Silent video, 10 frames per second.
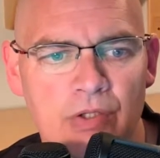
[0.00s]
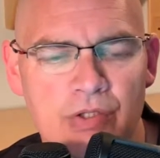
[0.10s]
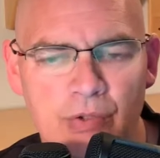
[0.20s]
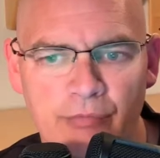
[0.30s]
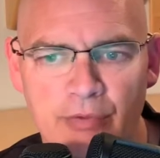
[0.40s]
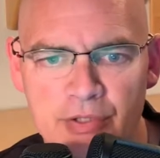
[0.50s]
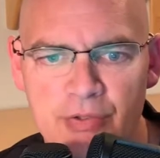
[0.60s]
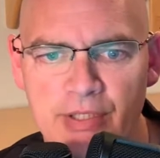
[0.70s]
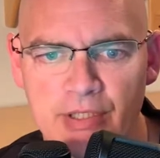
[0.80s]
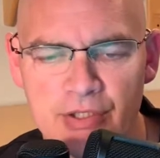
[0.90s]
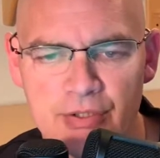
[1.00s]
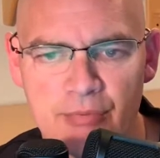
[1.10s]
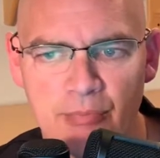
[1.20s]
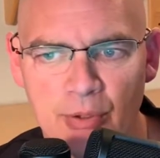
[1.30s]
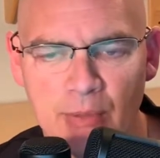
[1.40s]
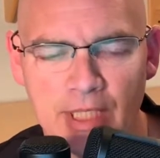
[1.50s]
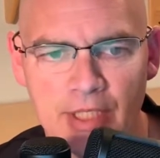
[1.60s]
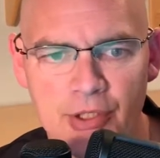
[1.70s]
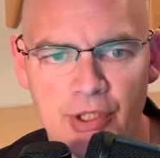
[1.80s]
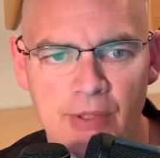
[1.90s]
So frustrating. She's about my
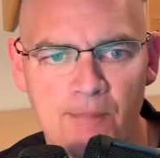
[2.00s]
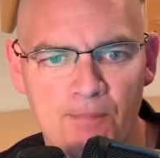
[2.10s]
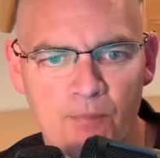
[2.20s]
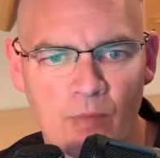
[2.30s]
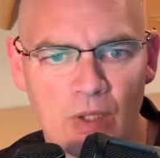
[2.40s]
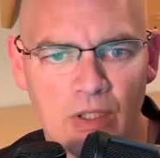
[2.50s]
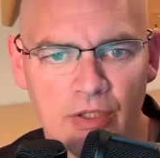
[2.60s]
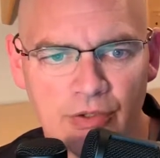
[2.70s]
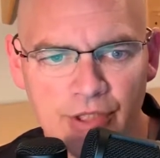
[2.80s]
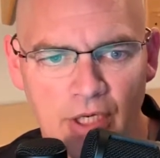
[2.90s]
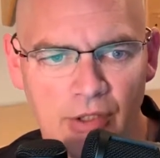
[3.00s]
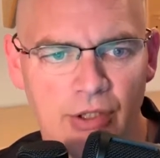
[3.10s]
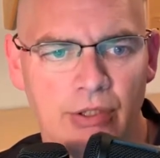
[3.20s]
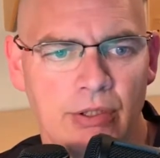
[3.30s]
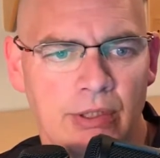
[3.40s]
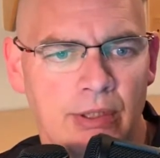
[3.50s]
age, a little younger,